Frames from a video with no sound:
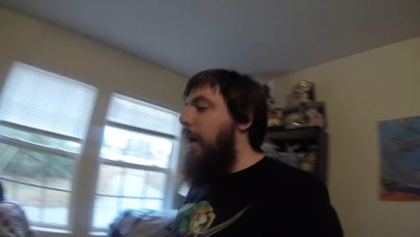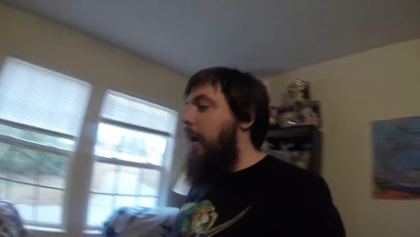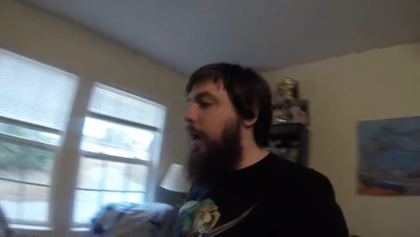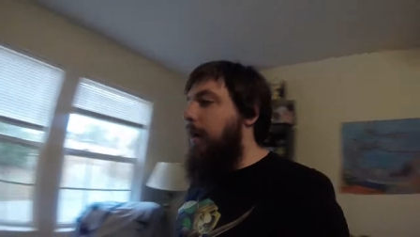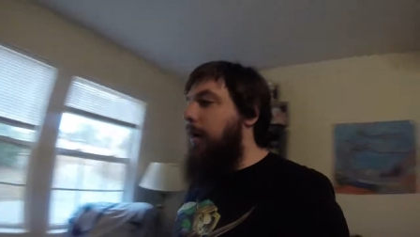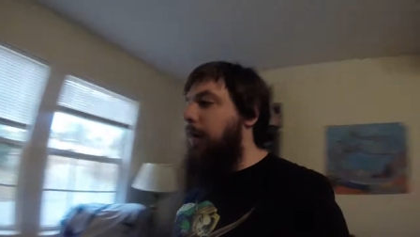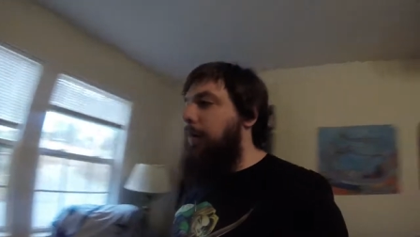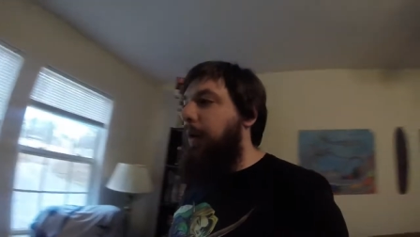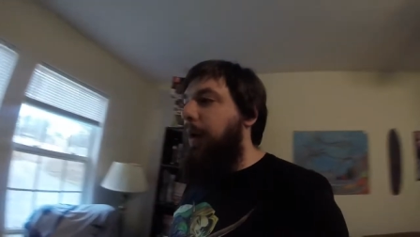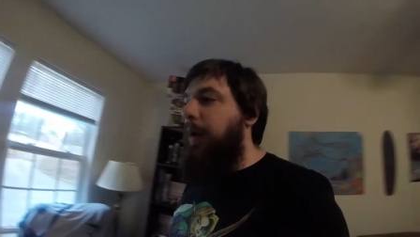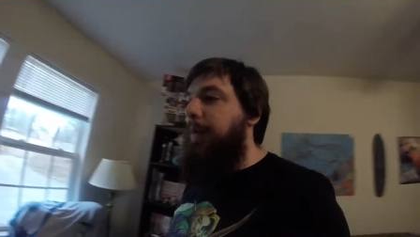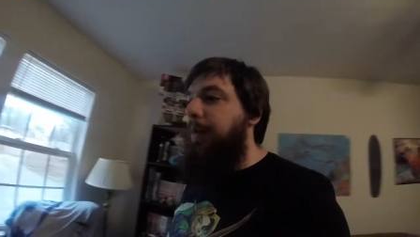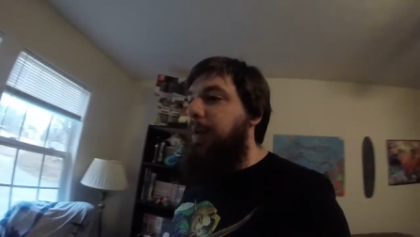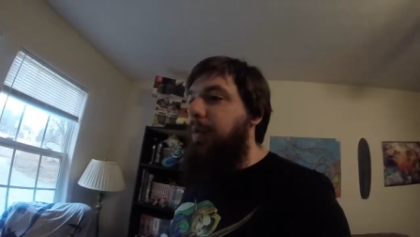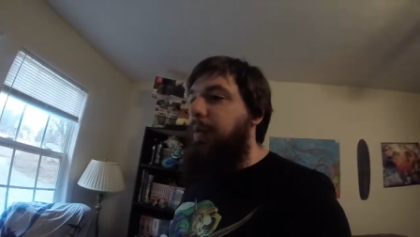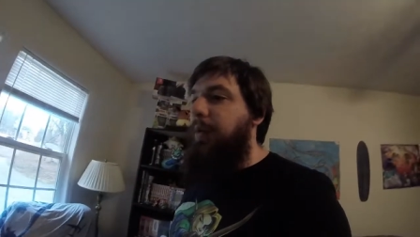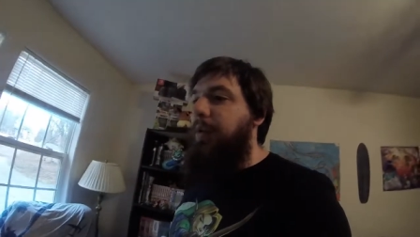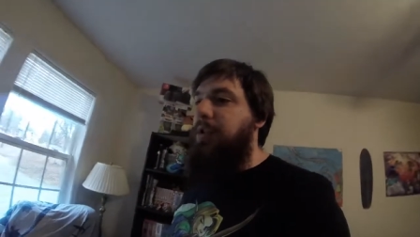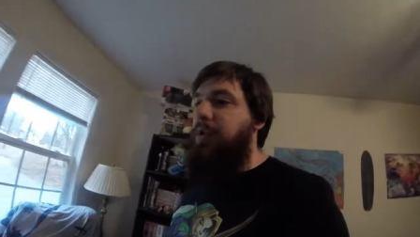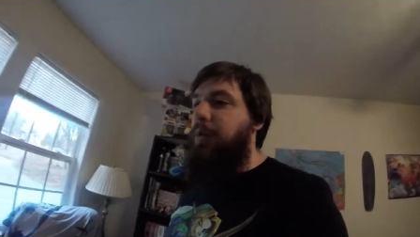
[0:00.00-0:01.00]
Uh, I'll probably
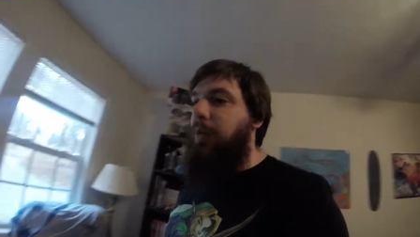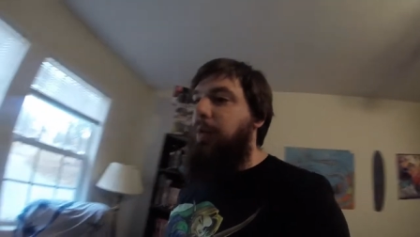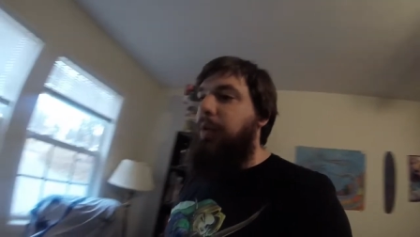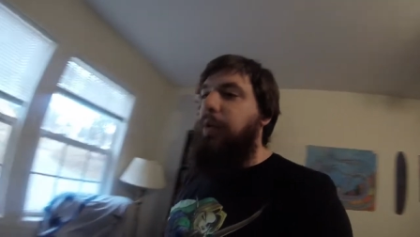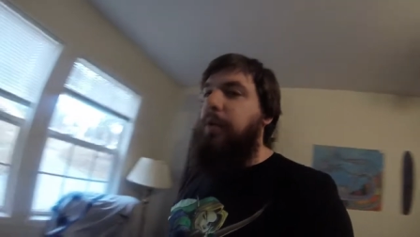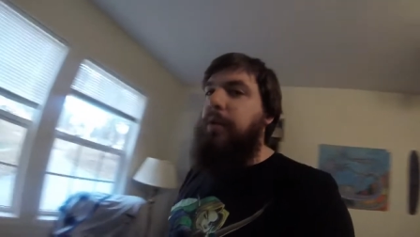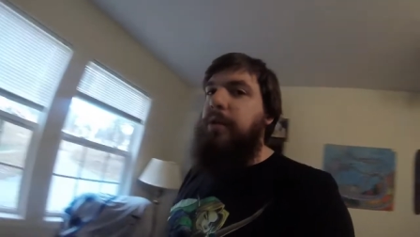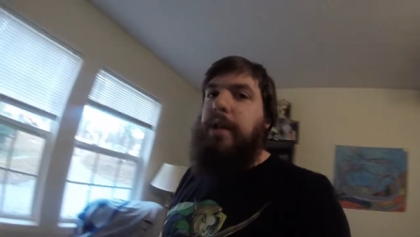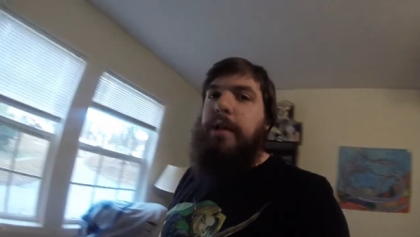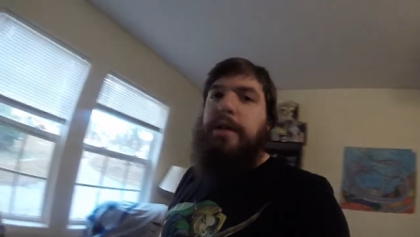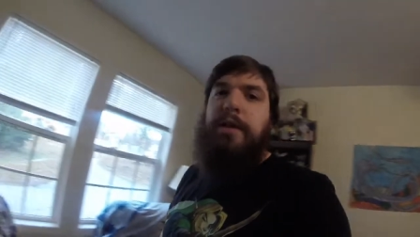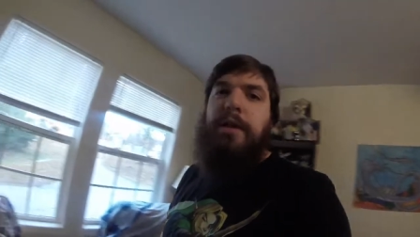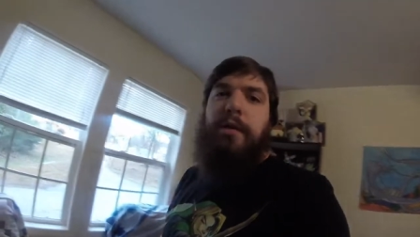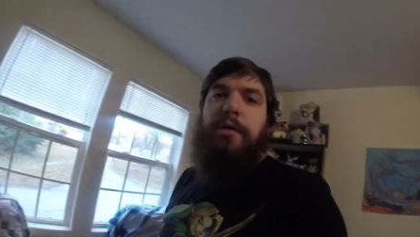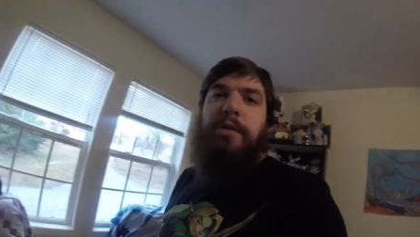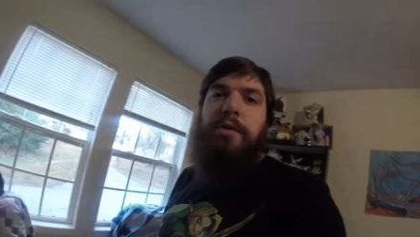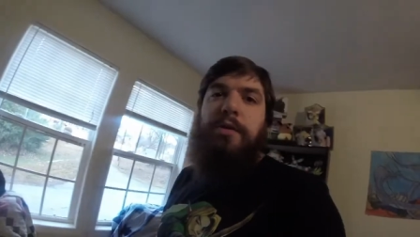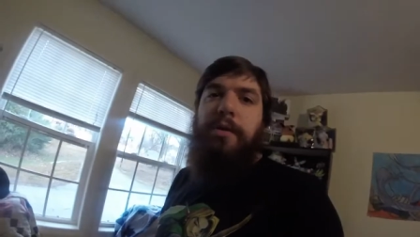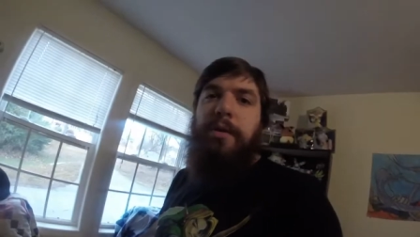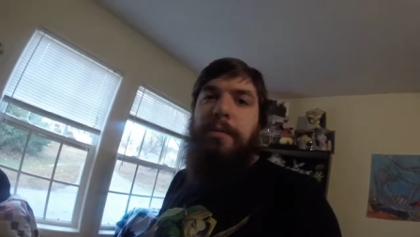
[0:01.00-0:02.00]
be doing a short little Dead
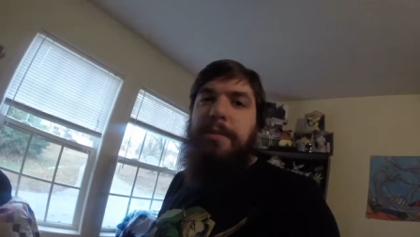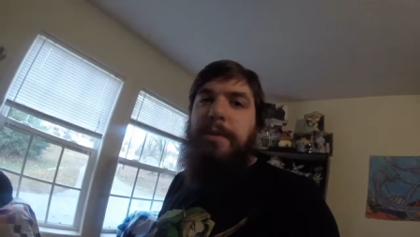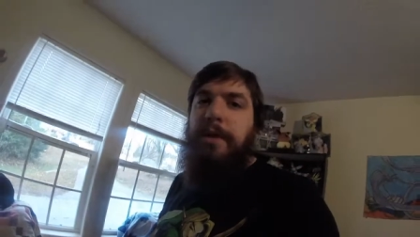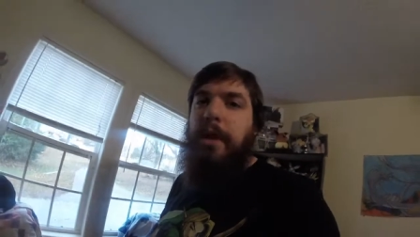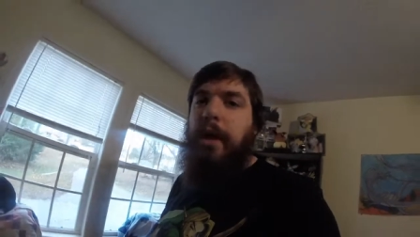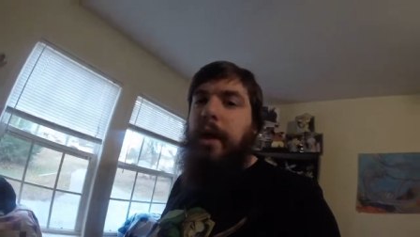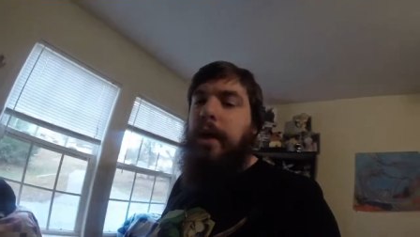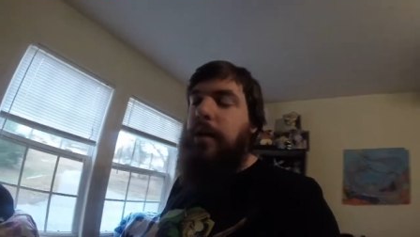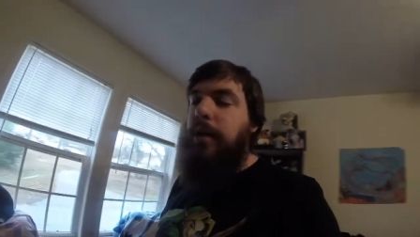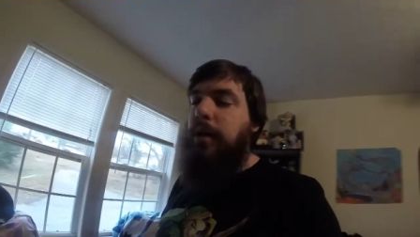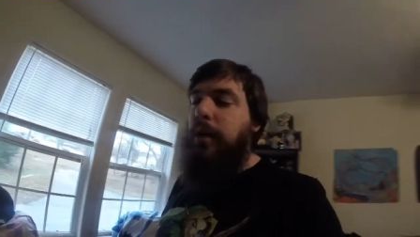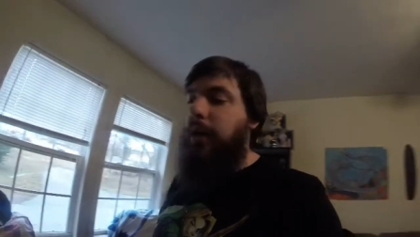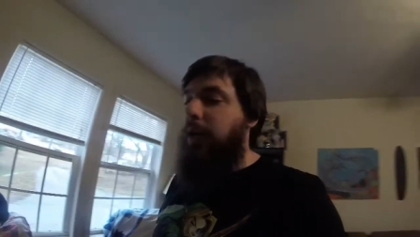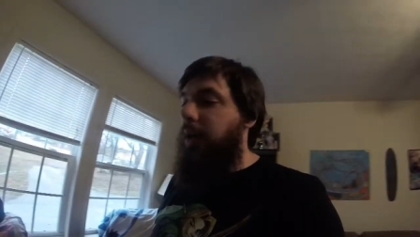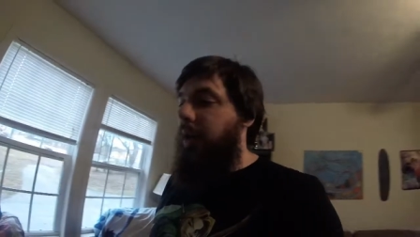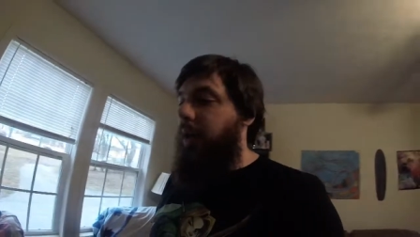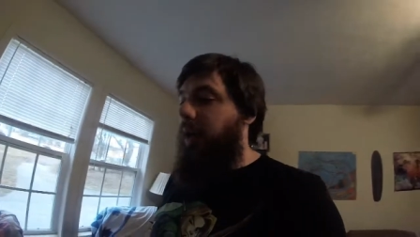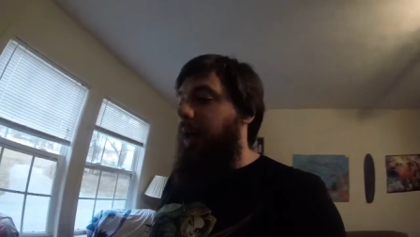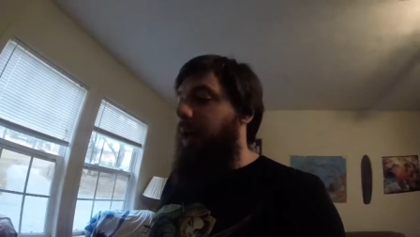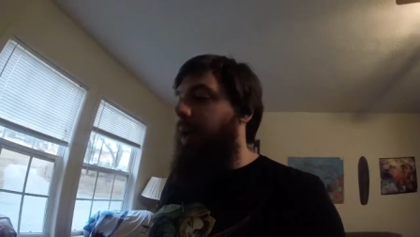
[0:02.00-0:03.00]
Cells stream tonight,
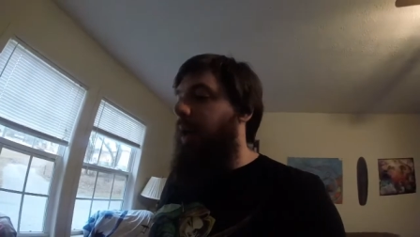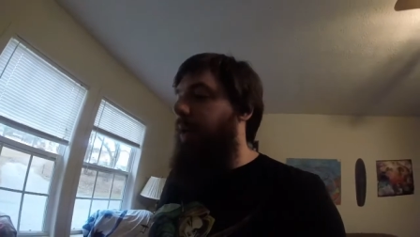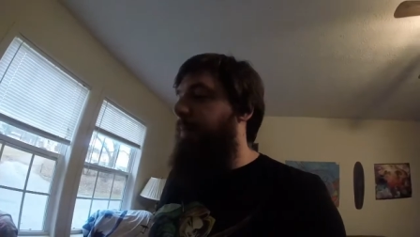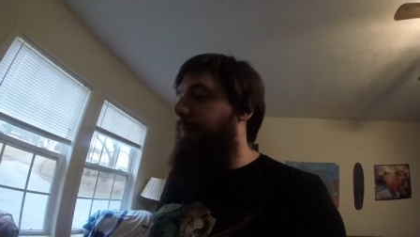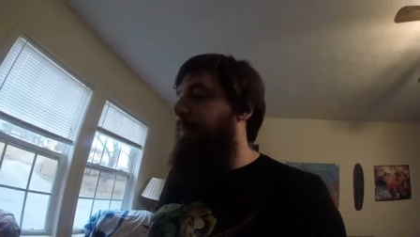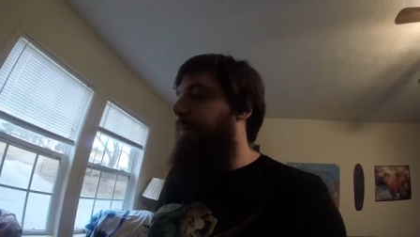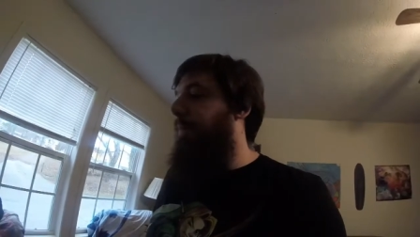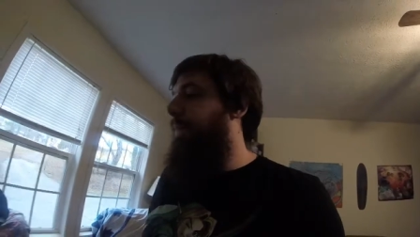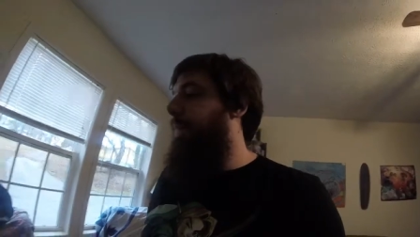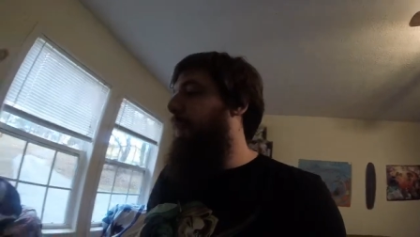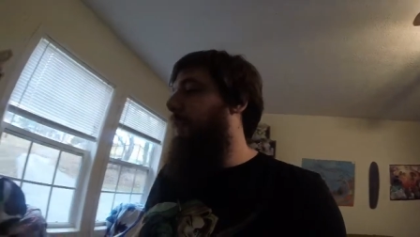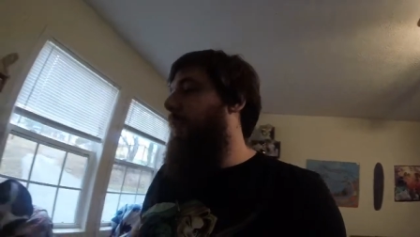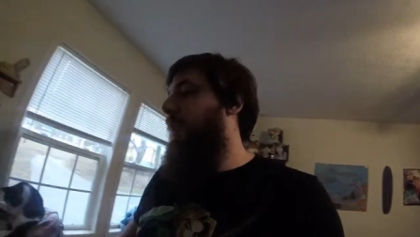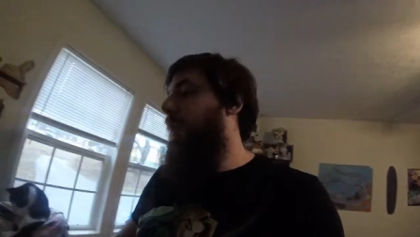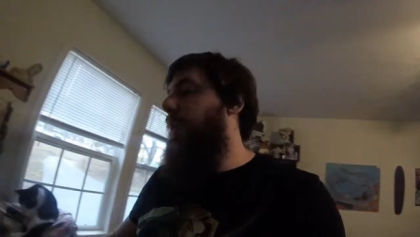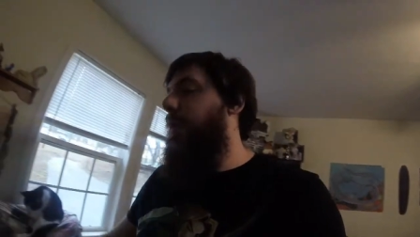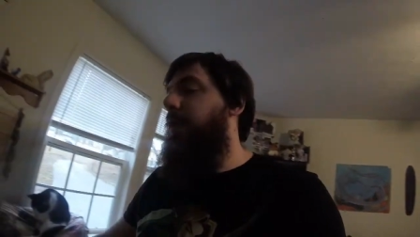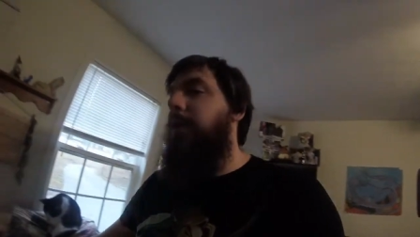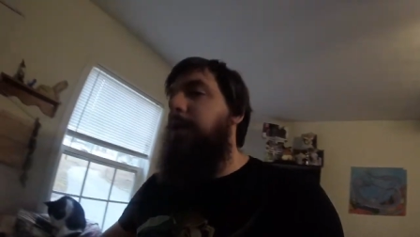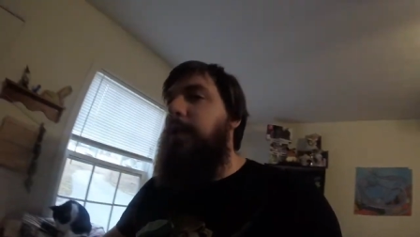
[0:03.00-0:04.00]
um, just
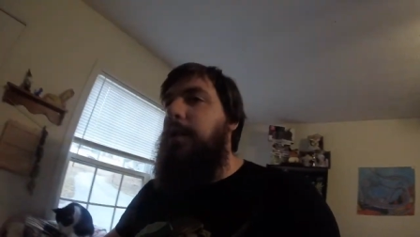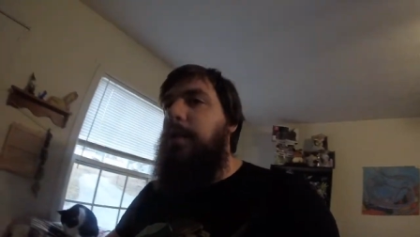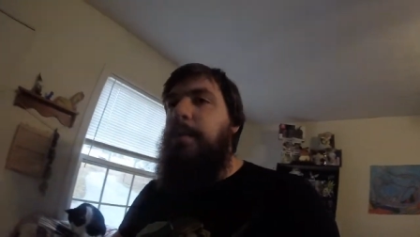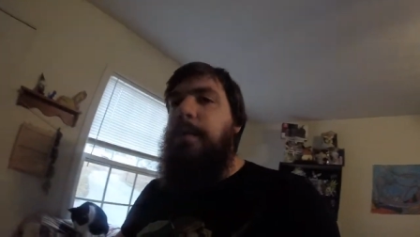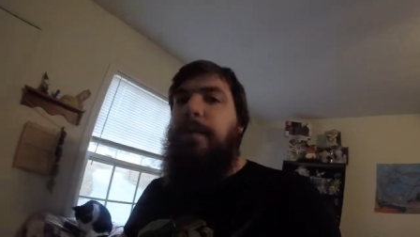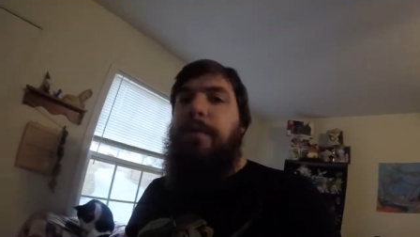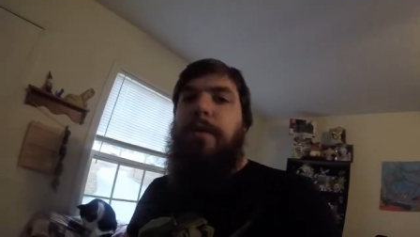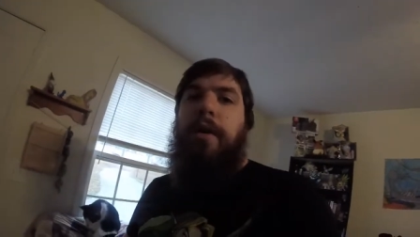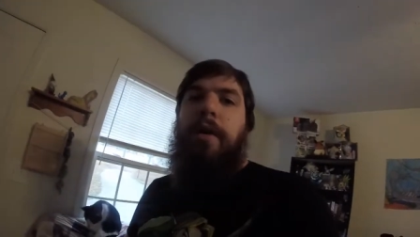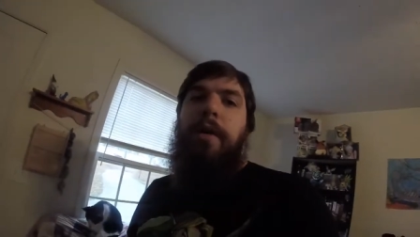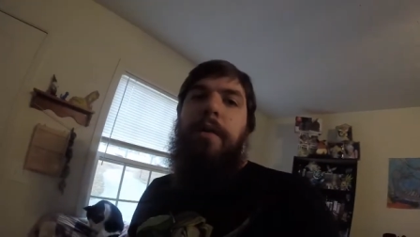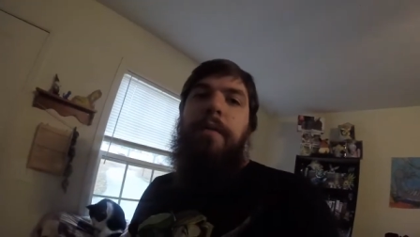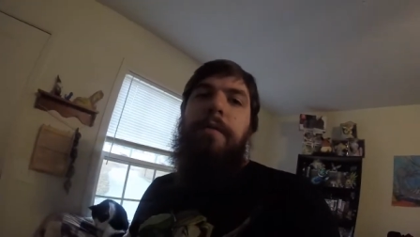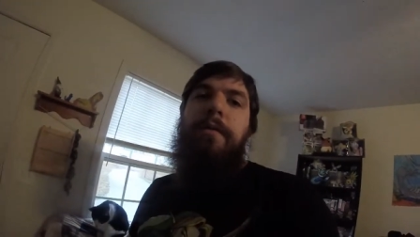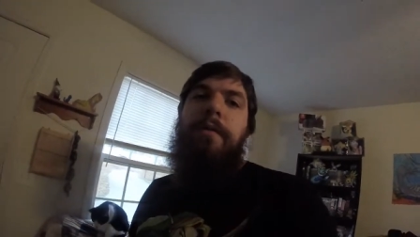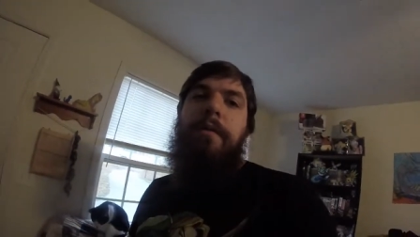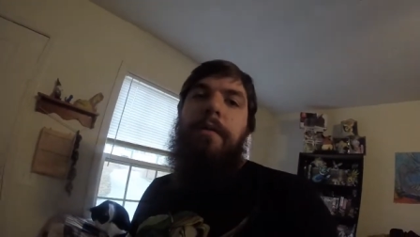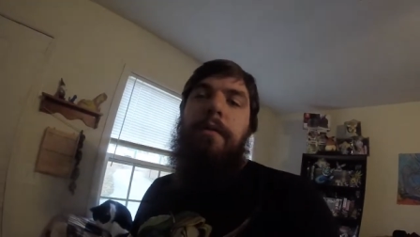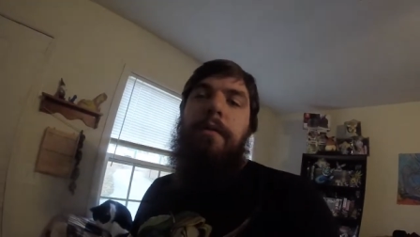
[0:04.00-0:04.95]
because it'll be fun.